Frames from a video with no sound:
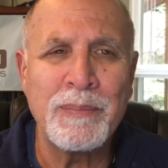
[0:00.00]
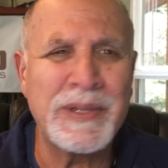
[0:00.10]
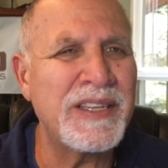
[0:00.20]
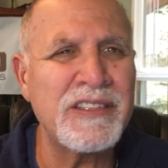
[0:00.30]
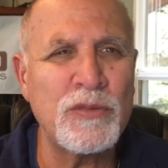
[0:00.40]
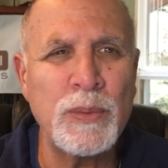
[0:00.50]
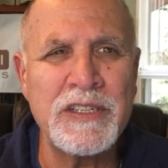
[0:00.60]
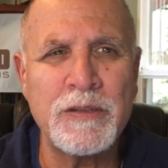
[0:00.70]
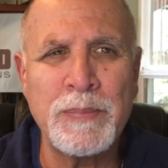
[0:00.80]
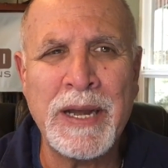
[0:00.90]
But this
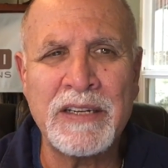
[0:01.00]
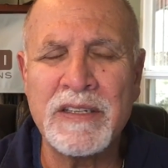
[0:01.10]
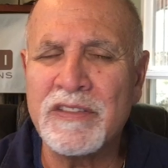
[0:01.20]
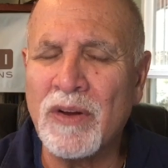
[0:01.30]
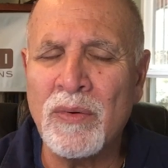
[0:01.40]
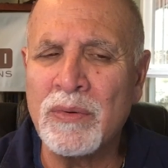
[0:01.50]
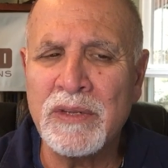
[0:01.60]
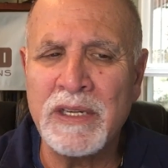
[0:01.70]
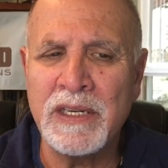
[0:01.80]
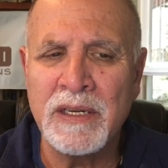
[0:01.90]
respect is
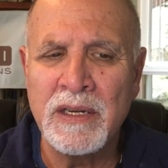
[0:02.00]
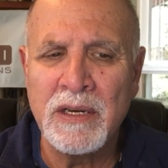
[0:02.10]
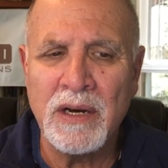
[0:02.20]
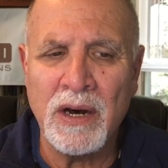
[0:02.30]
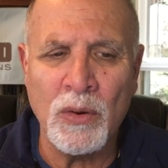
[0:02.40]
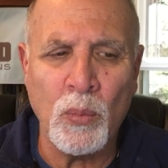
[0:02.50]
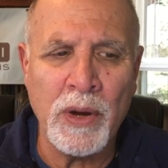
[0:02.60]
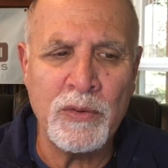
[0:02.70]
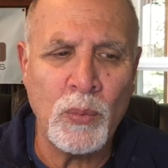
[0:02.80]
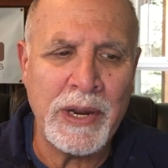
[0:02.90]
only a
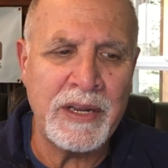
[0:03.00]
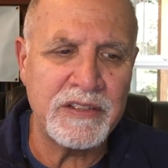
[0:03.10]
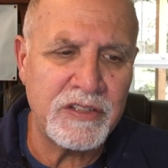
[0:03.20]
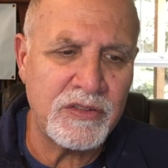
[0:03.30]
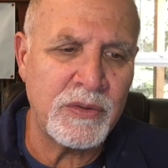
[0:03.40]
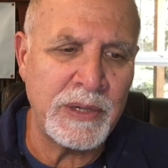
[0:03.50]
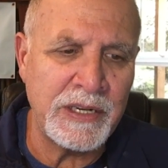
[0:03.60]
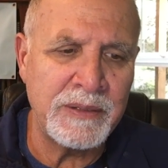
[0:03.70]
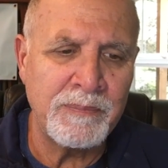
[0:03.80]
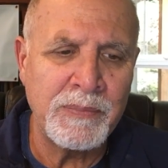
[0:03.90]
one-way
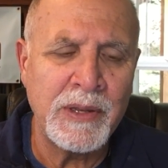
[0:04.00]
street.